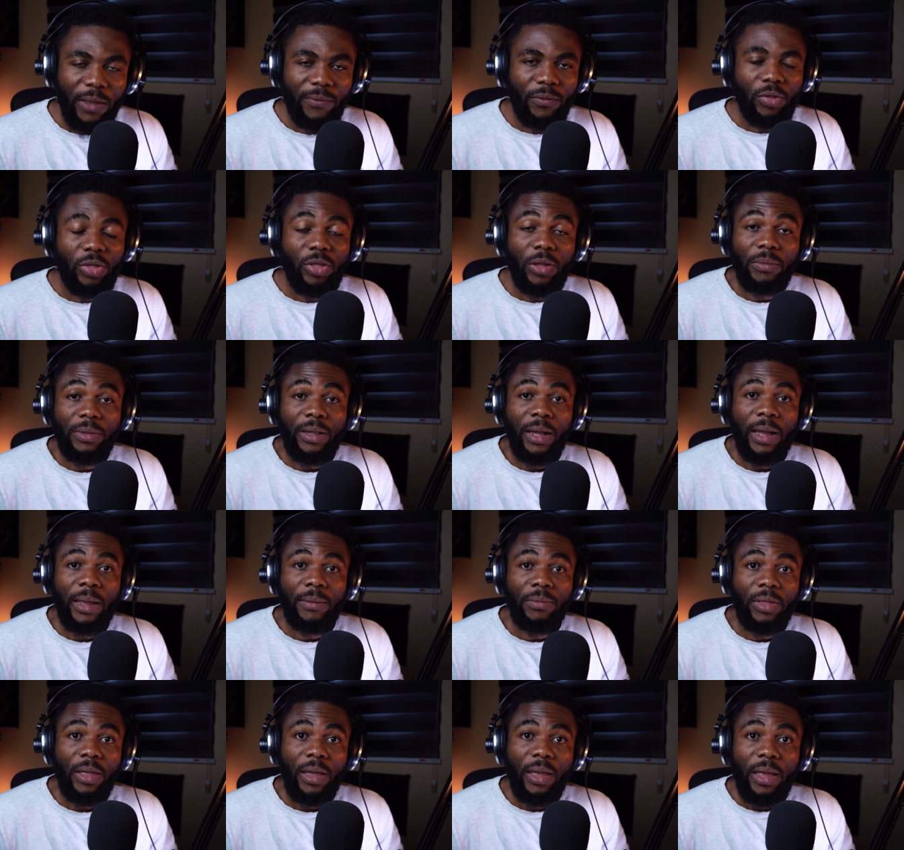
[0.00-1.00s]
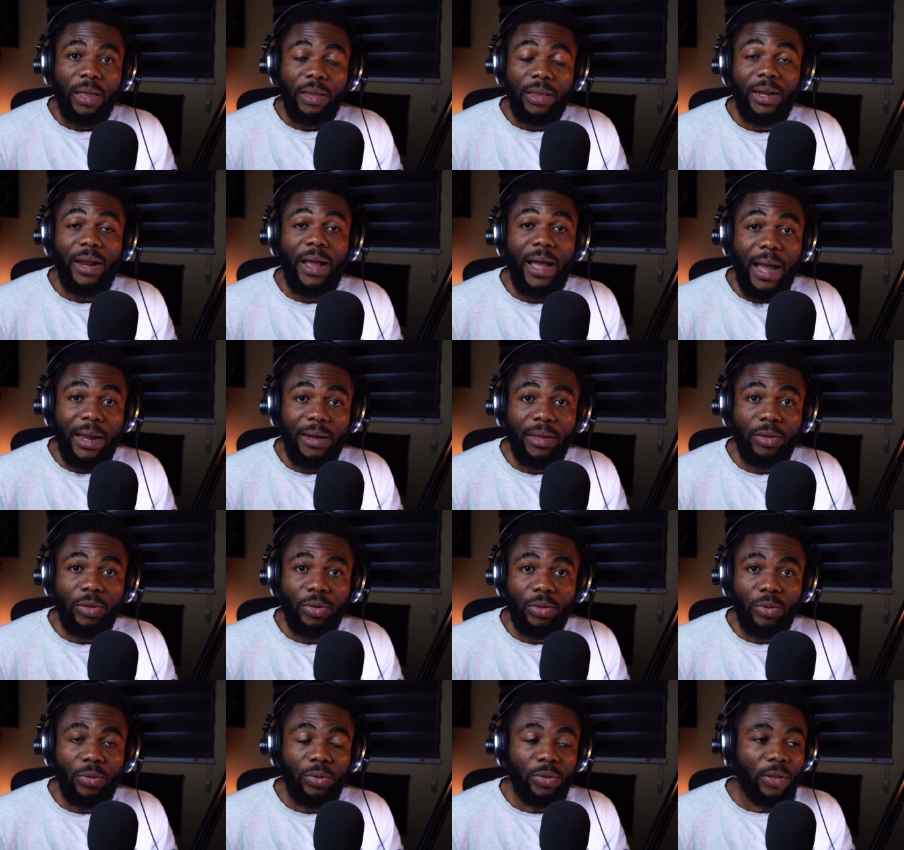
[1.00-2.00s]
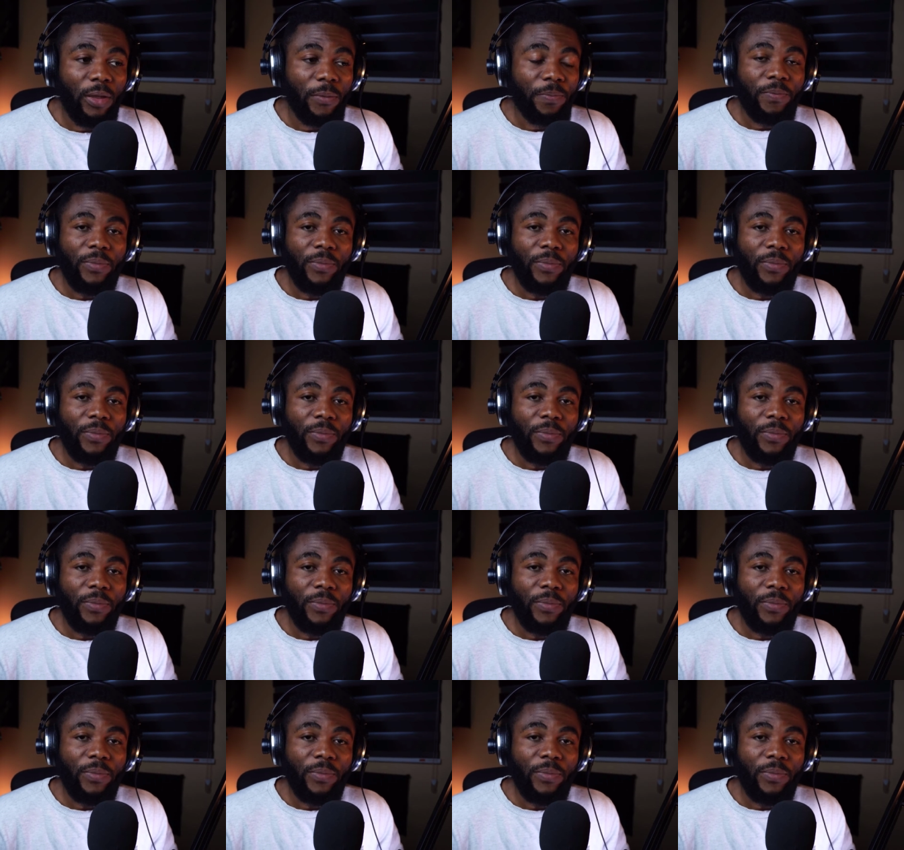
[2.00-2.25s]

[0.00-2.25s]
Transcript: Even sometimes that I had issues,